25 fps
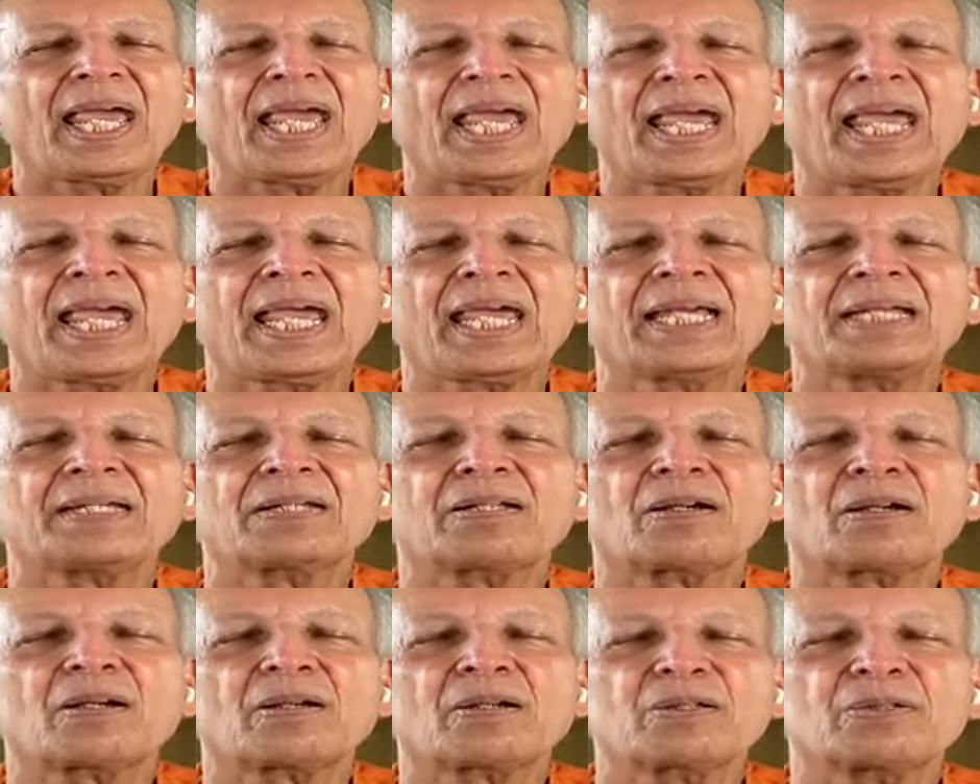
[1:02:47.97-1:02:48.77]
and
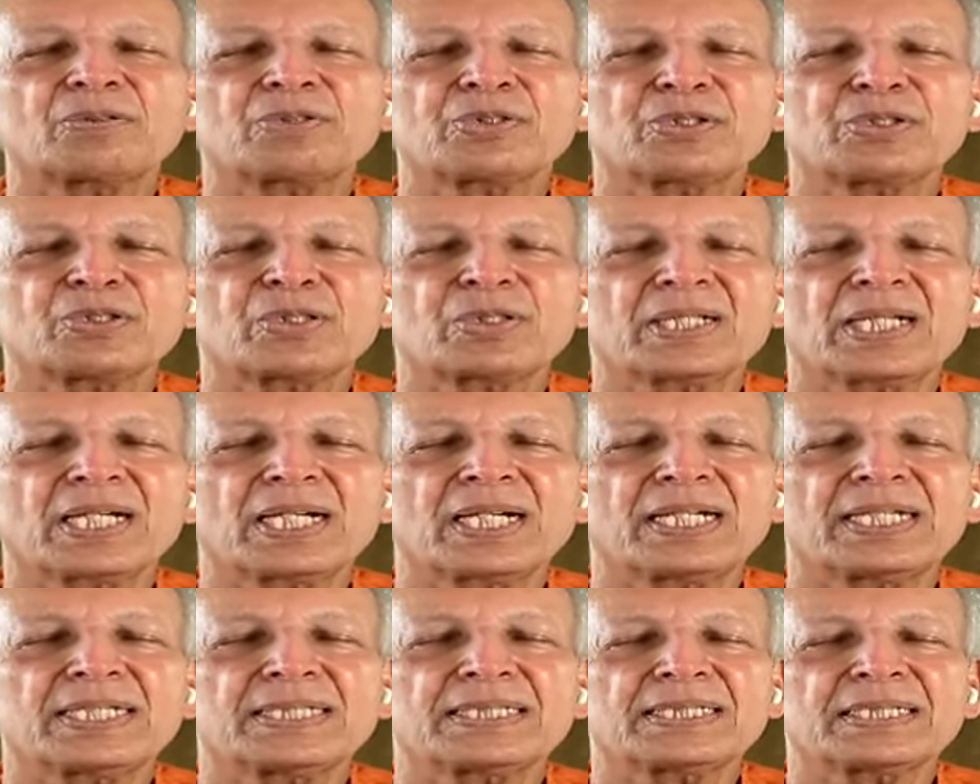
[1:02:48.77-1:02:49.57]
close your
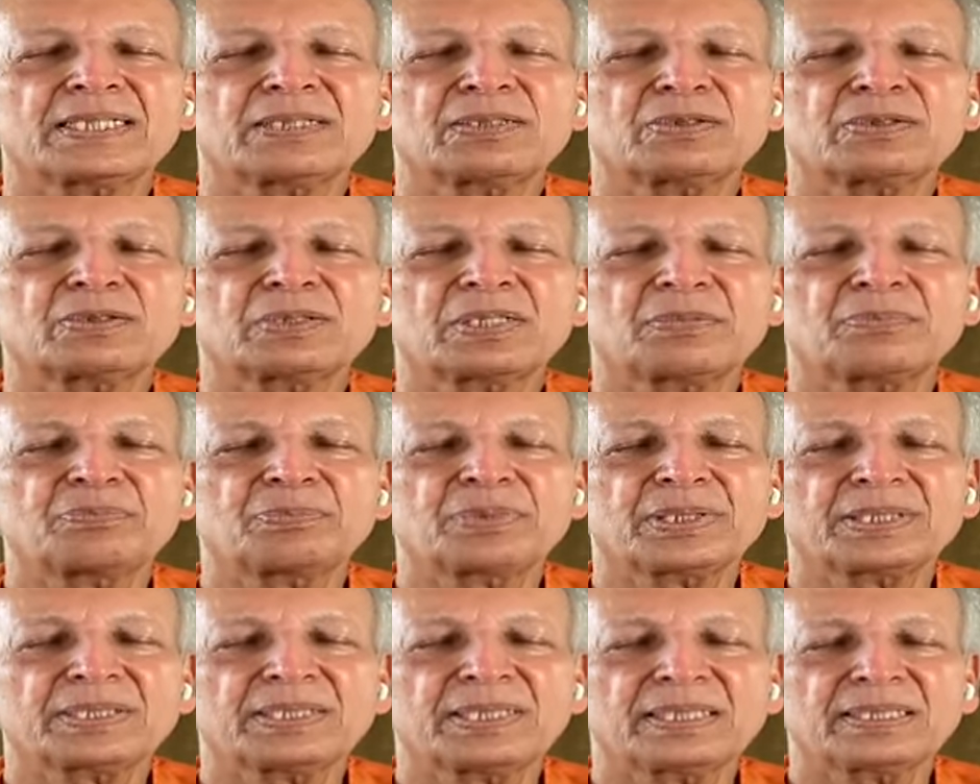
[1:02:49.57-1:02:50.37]
eyes into the
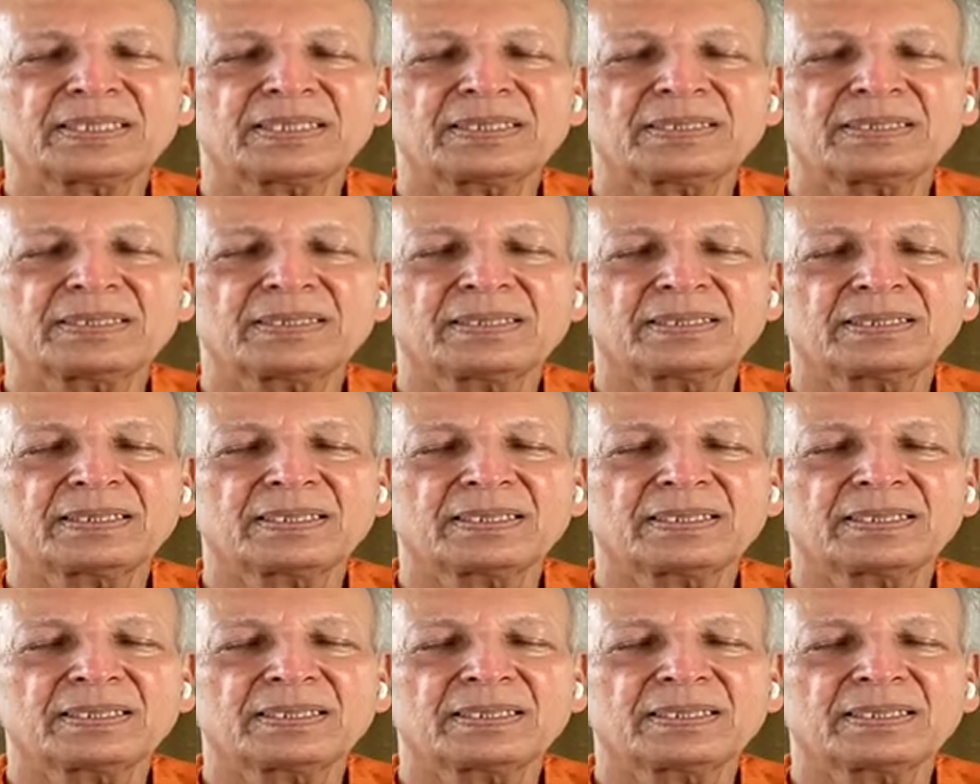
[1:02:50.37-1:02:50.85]
breathing,